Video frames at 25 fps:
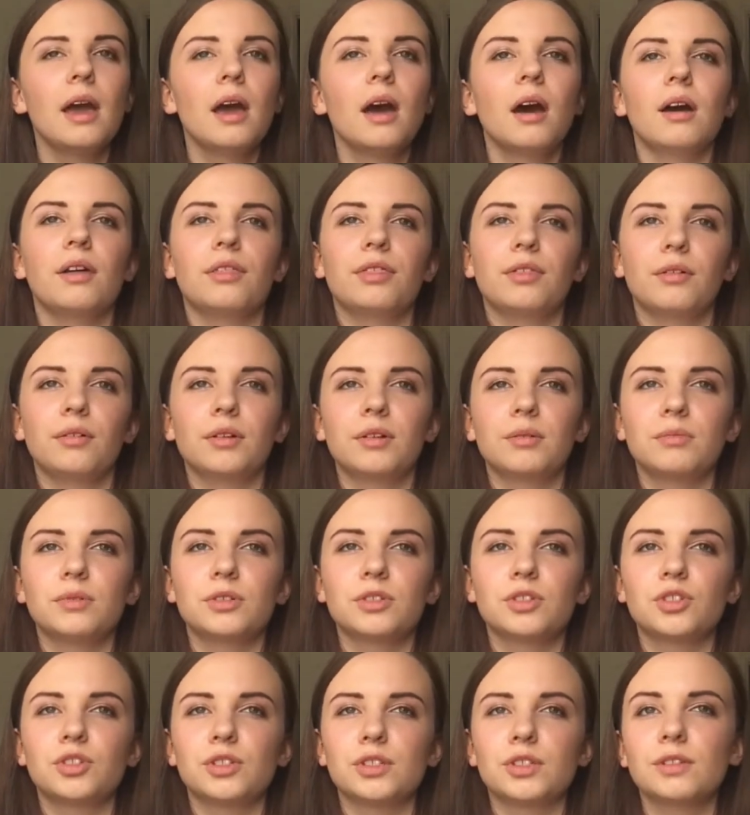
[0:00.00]
I thought it was
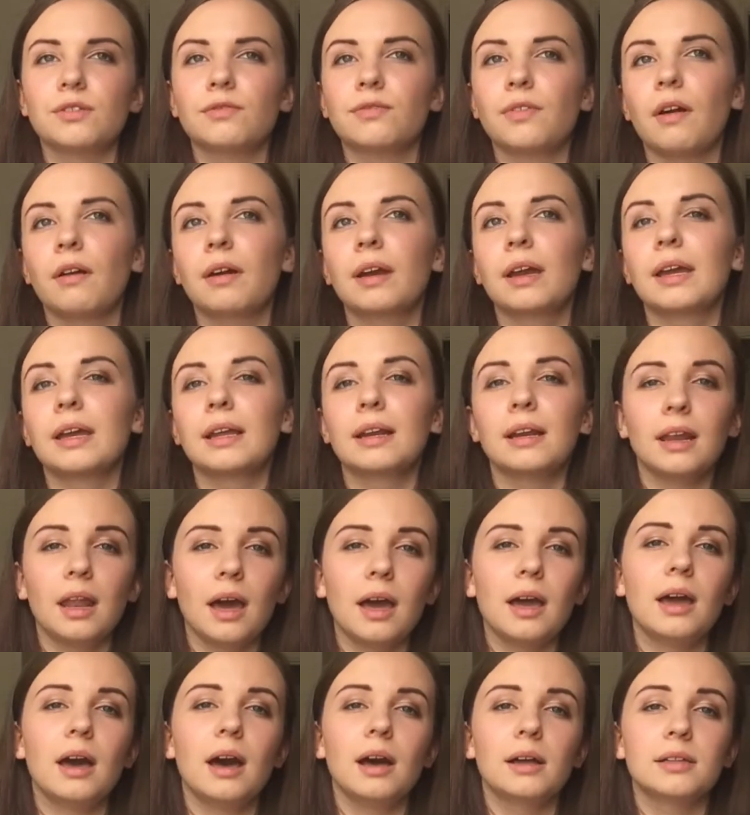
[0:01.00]
just a very
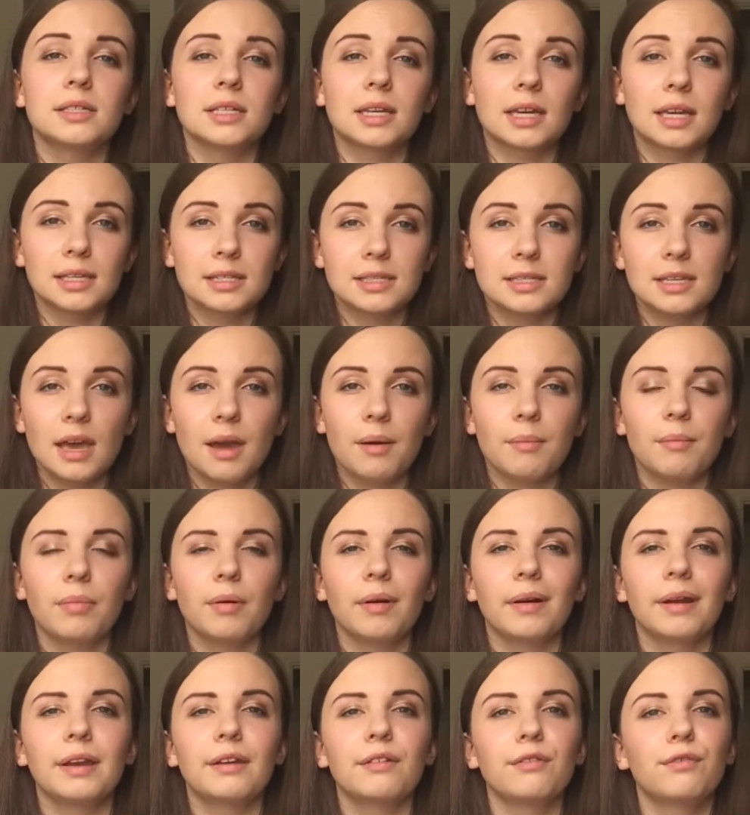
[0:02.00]
light-hearted
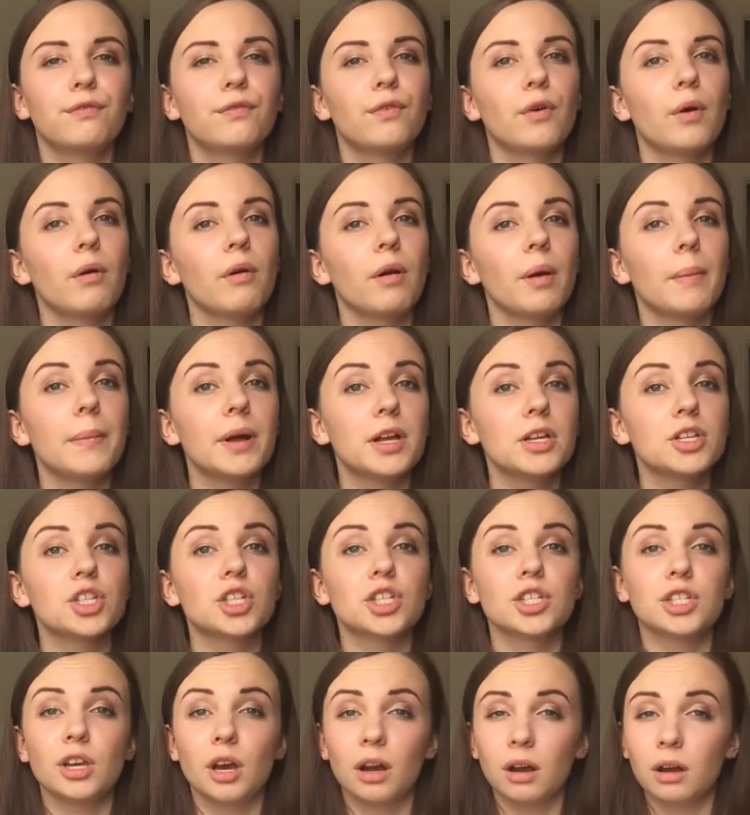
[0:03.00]
contemporary for a much
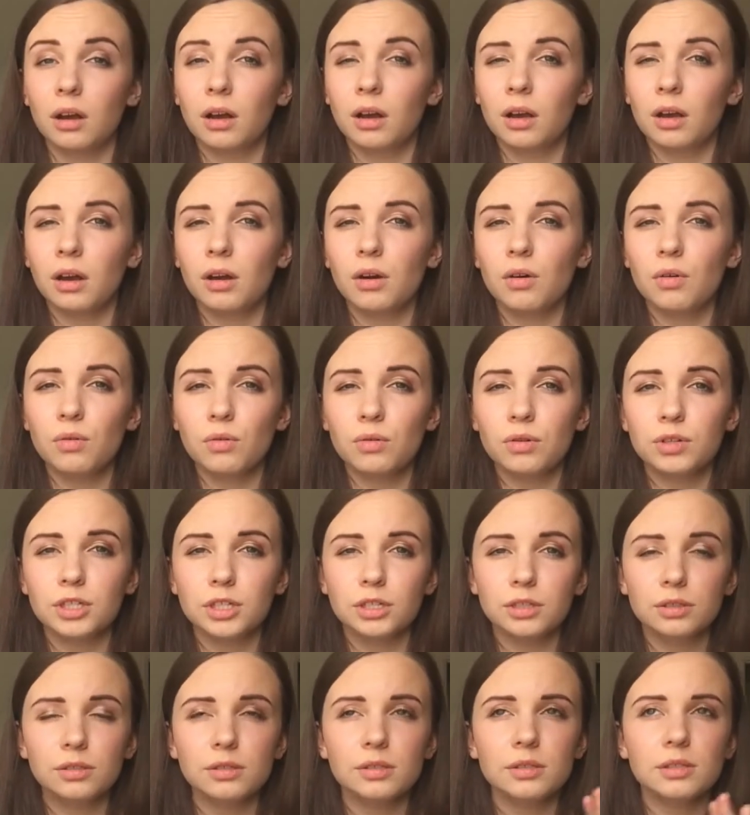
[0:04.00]
younger
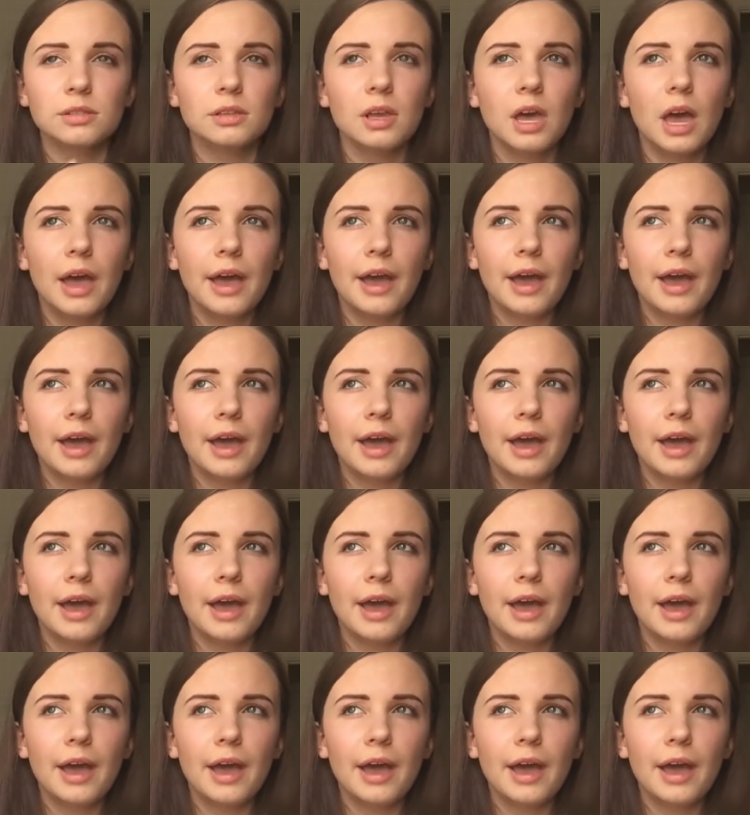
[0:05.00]
audience.